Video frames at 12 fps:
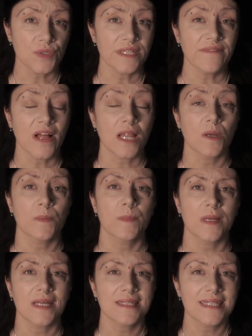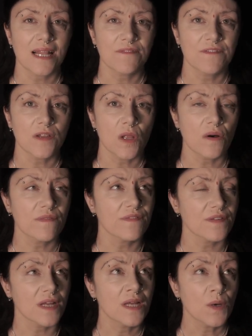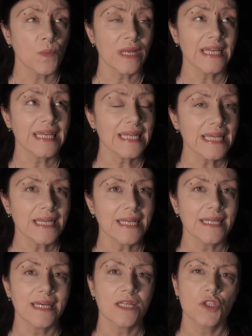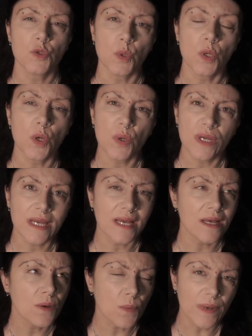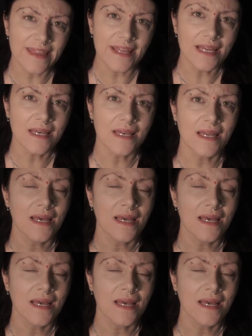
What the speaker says: To develop self-love, we need to look within